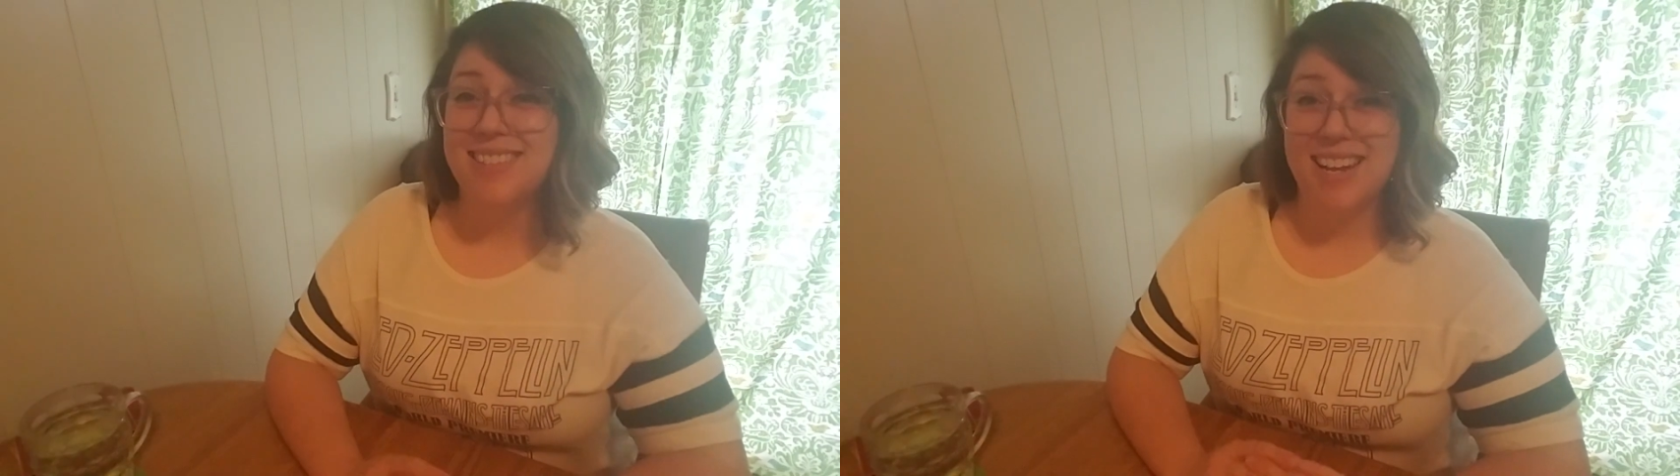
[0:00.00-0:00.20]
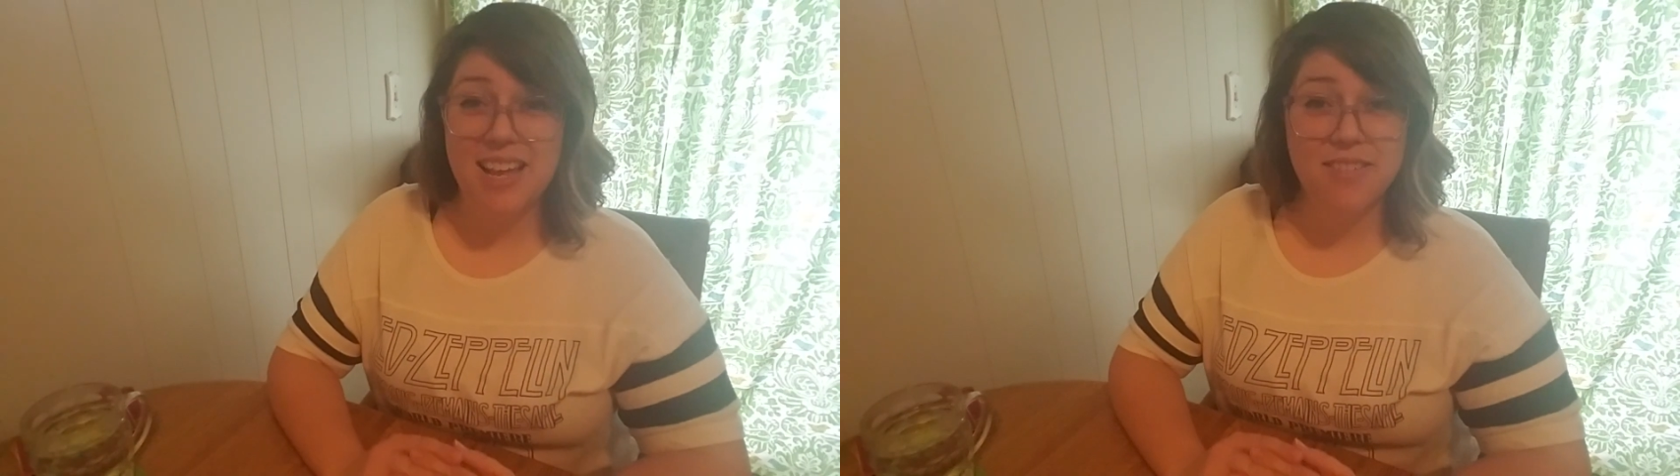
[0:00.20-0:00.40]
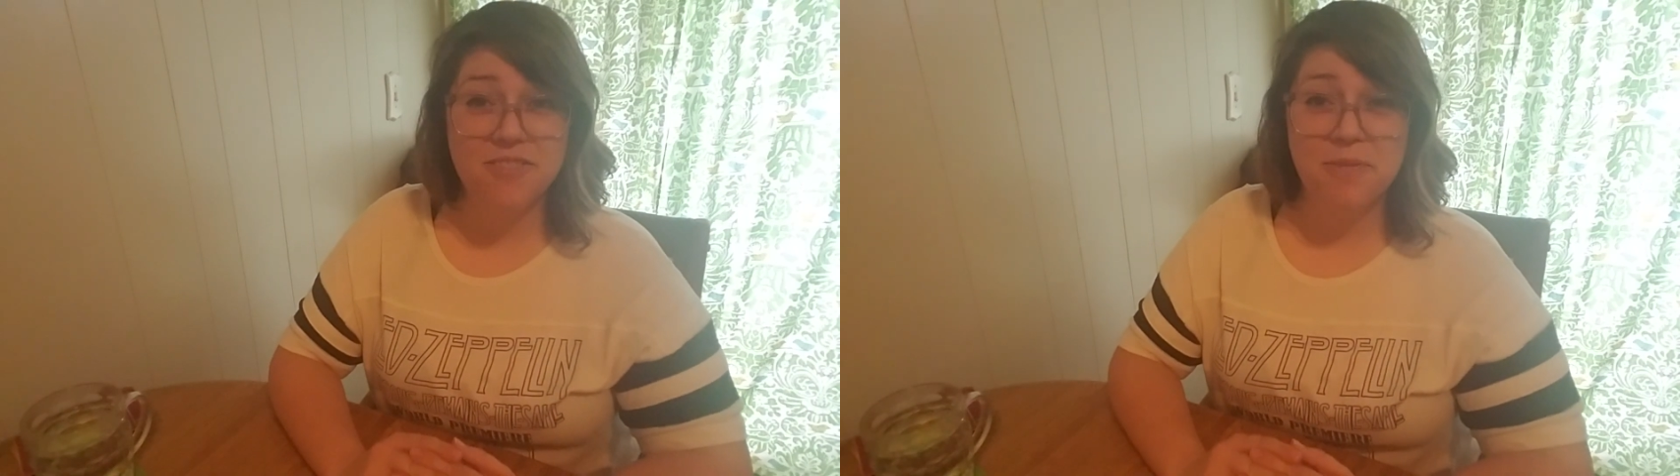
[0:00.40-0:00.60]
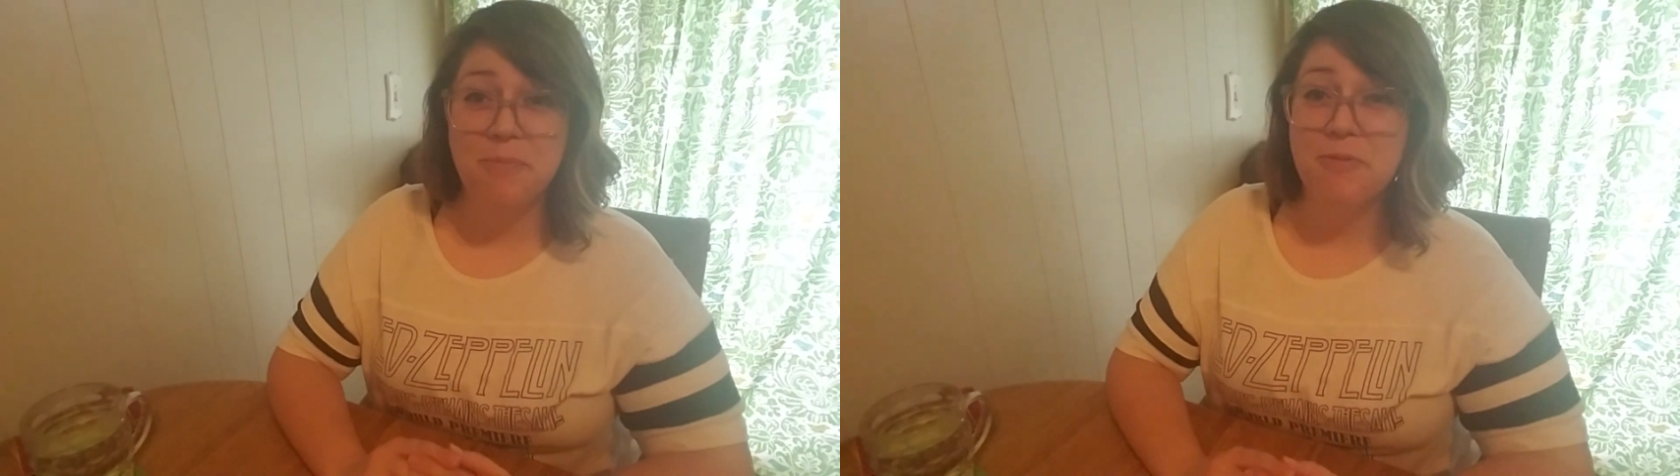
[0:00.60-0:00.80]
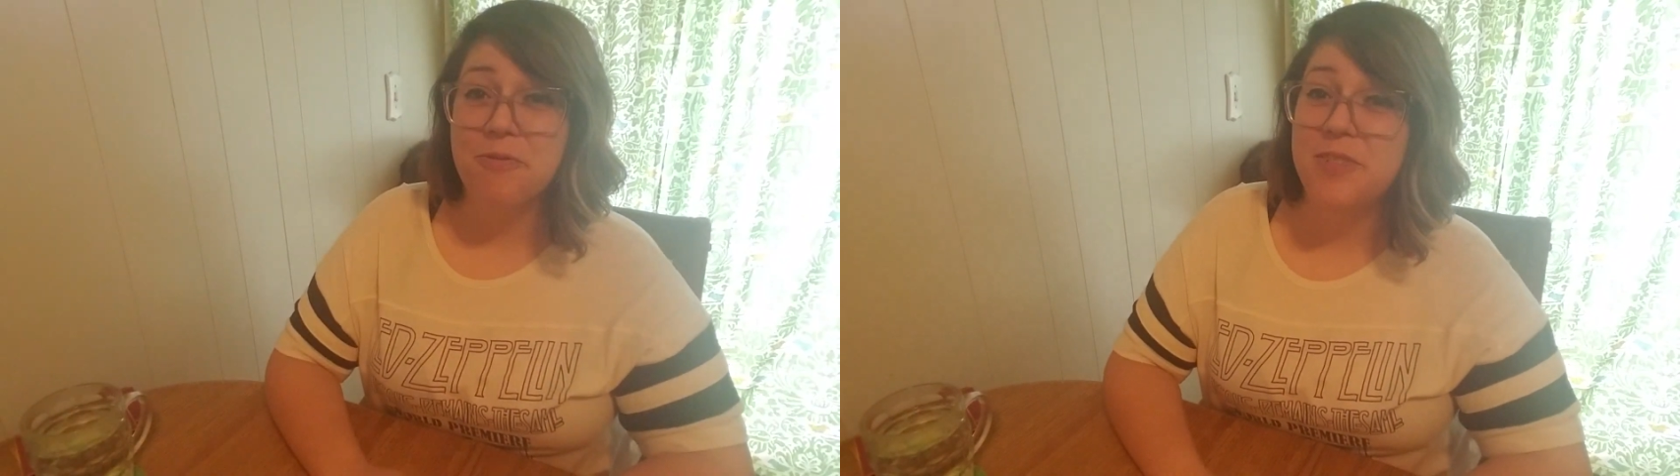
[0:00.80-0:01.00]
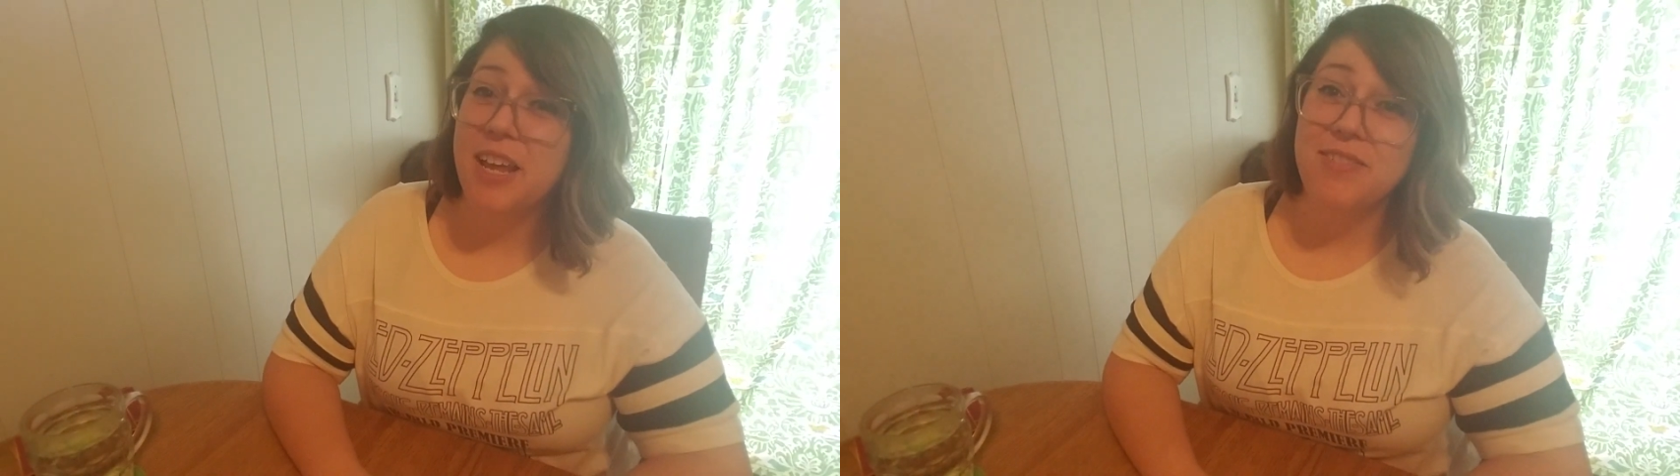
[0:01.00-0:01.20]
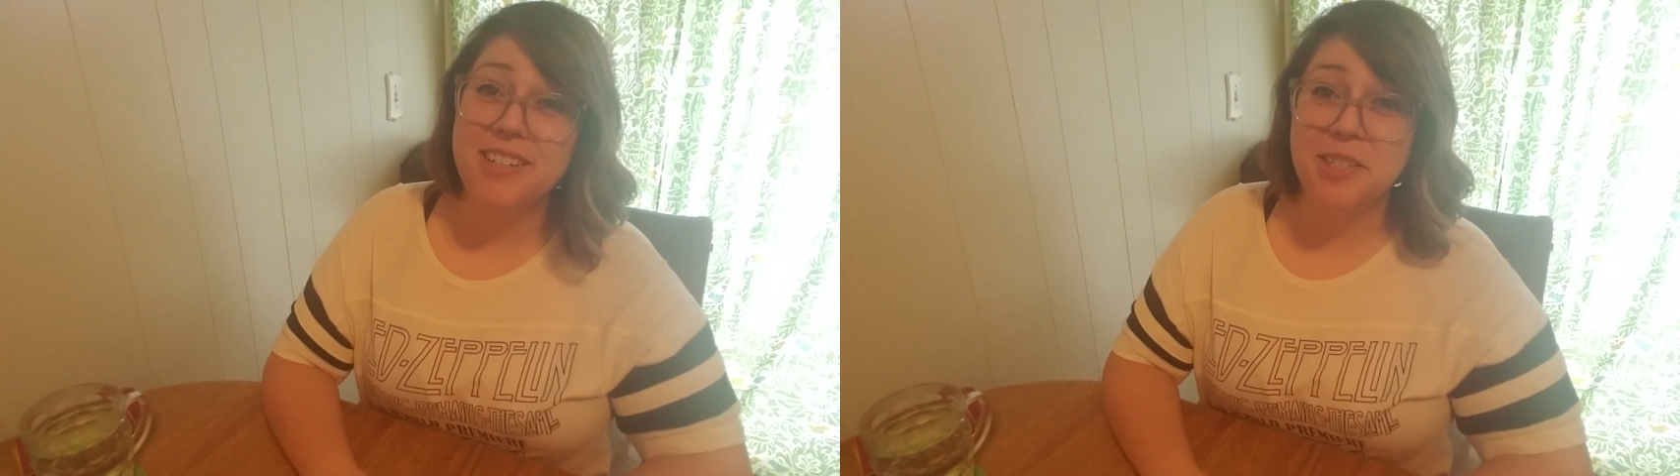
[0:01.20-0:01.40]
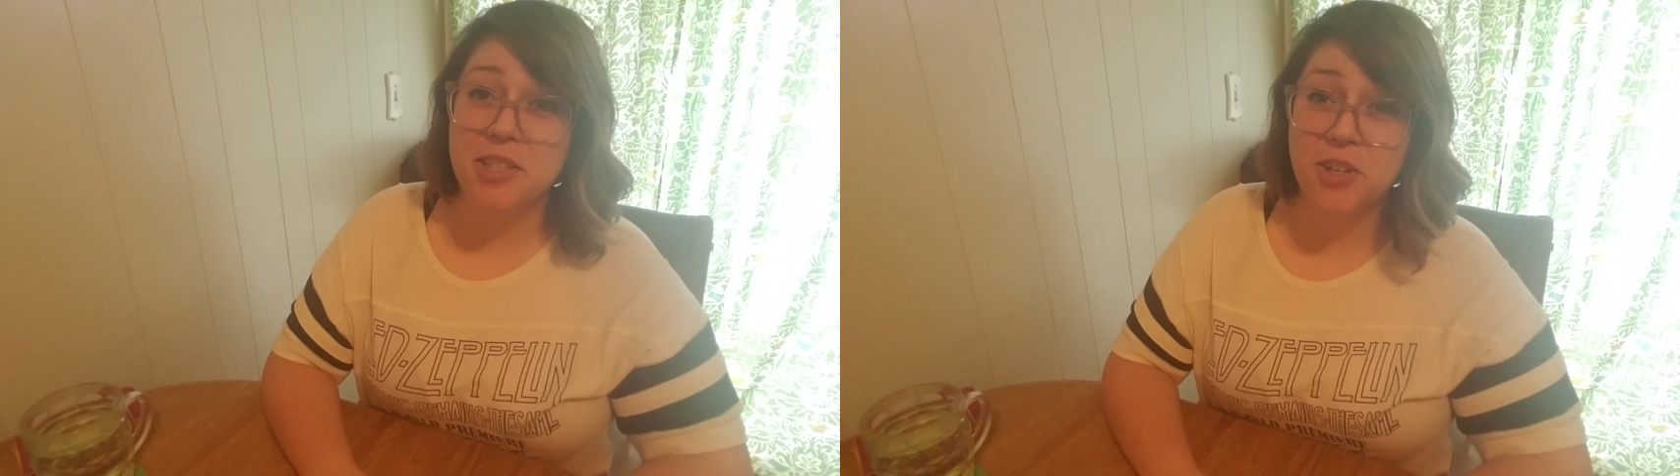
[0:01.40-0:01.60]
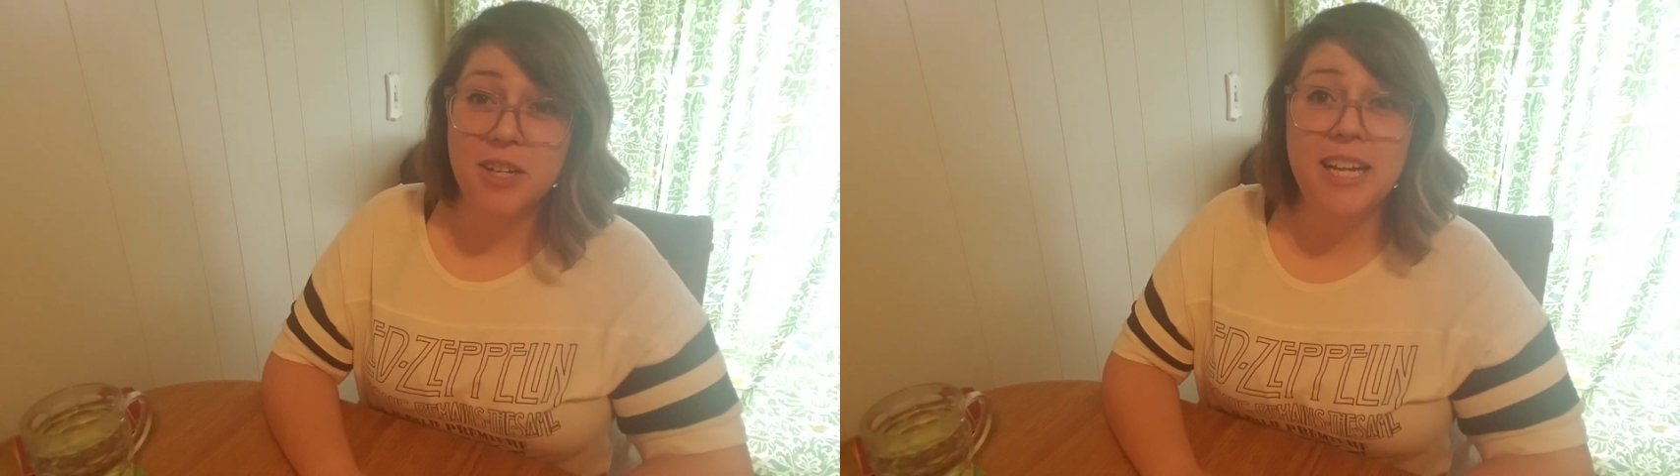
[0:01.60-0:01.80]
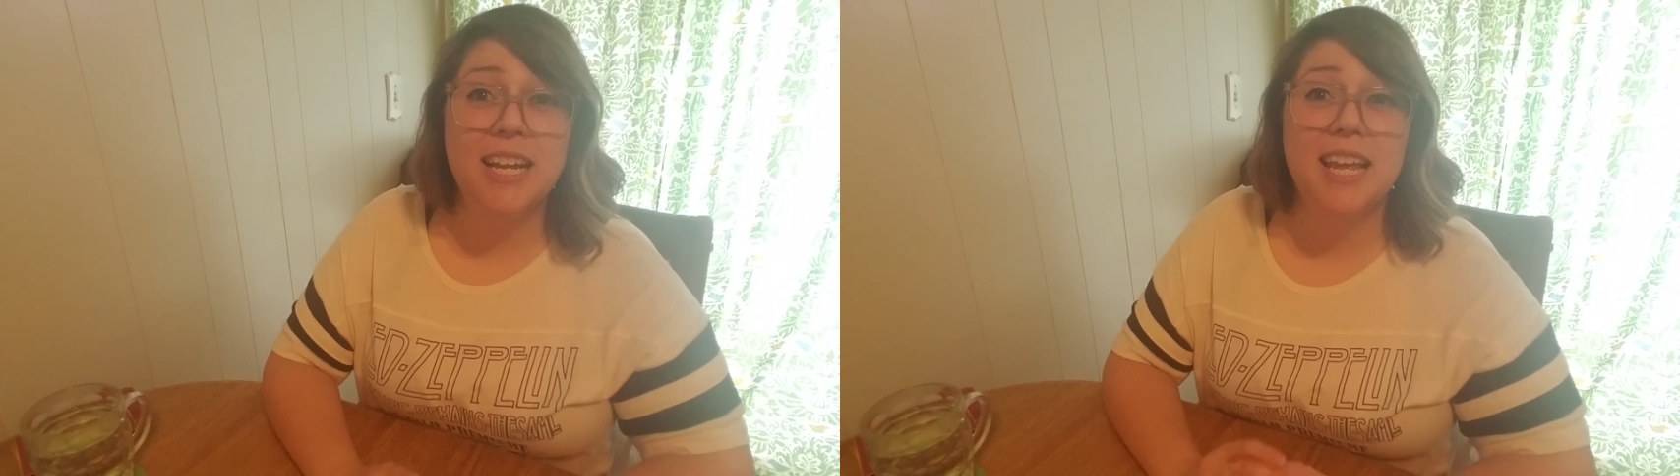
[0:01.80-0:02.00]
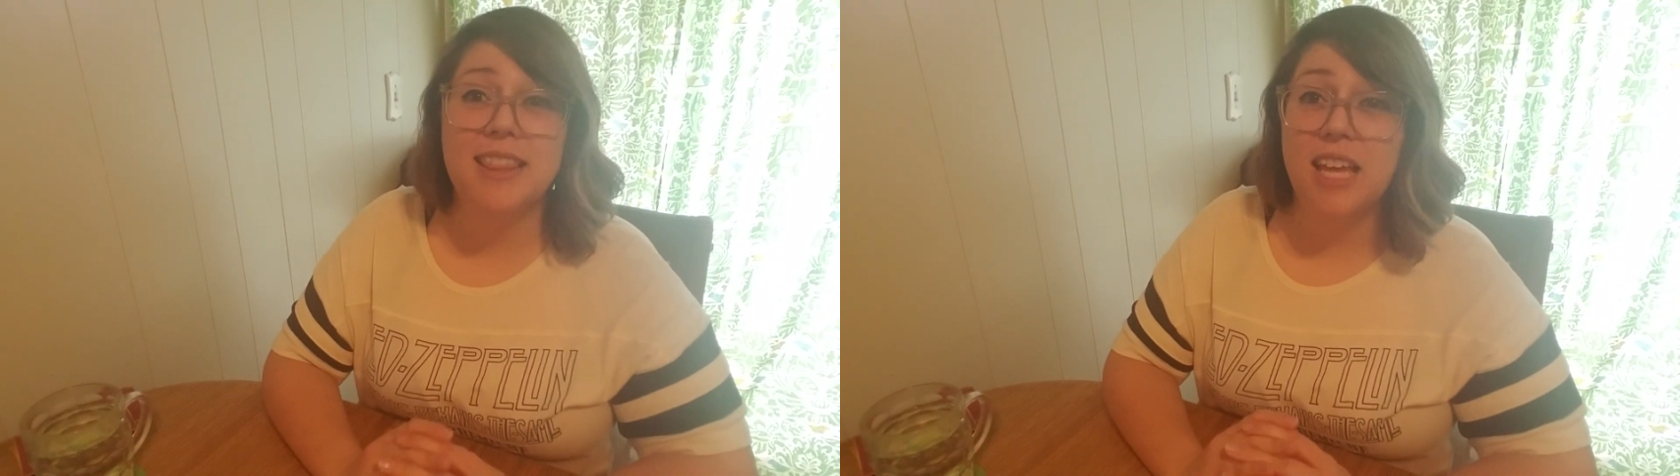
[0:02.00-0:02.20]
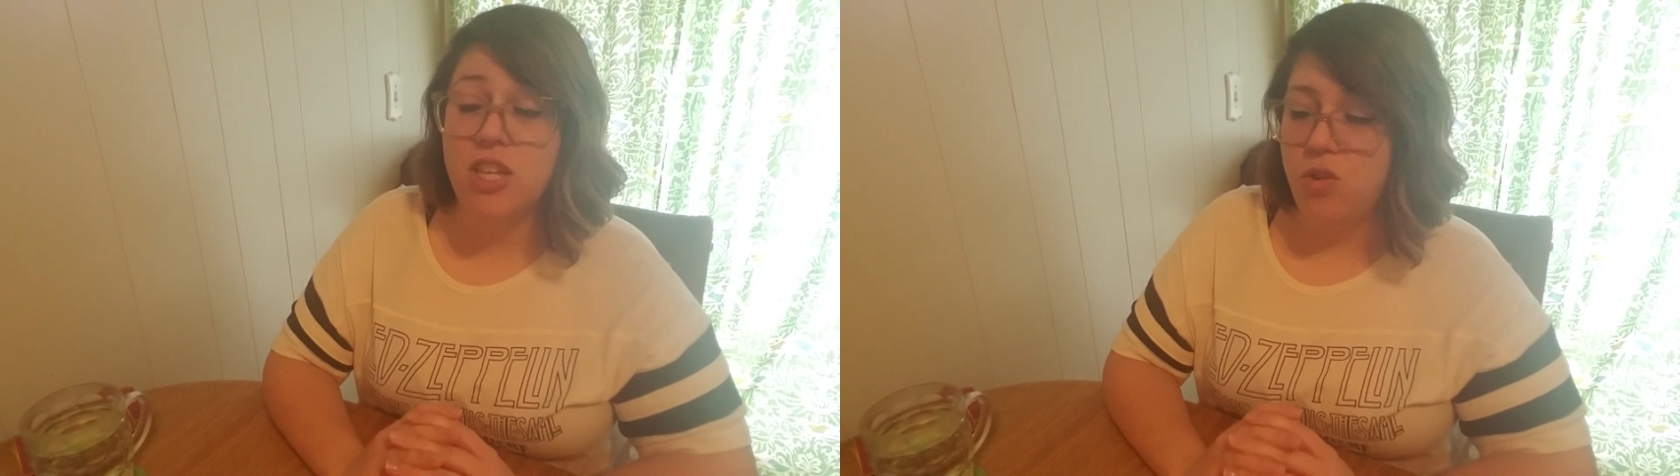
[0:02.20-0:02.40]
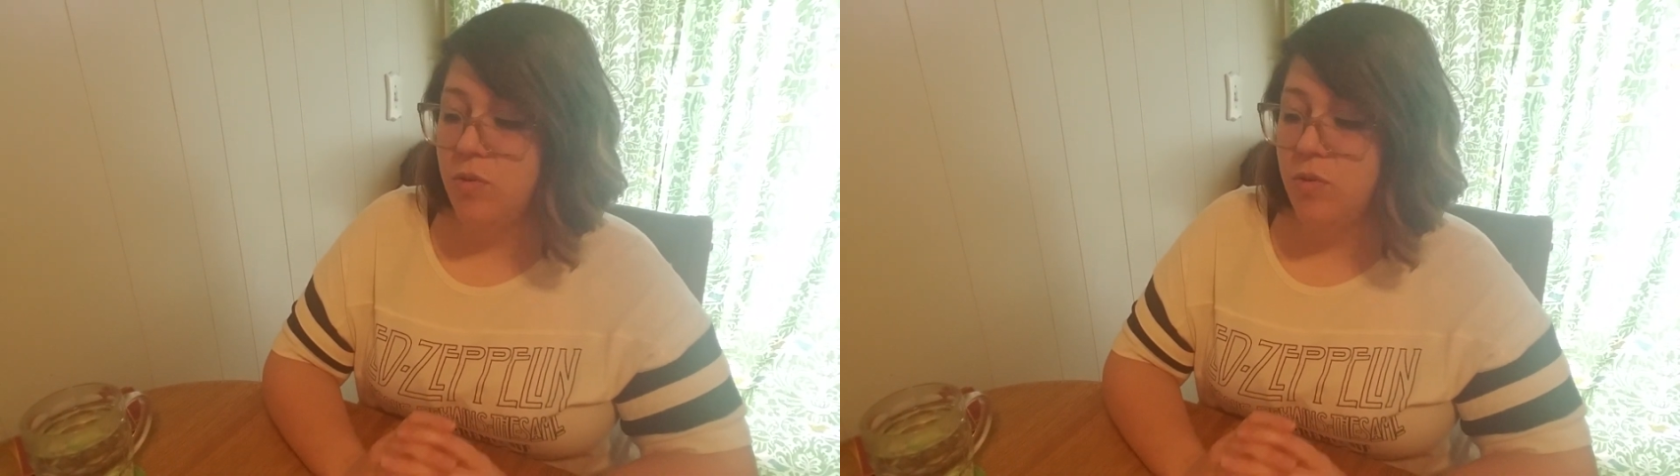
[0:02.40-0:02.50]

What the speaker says: that I'm definitely learning that